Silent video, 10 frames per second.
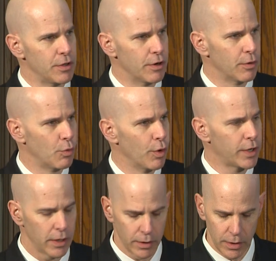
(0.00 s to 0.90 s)
Year
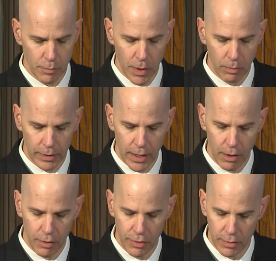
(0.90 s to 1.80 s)
working in public
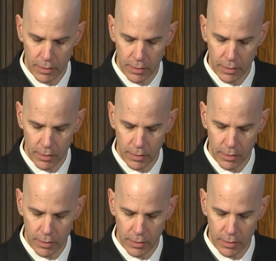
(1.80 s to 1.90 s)
health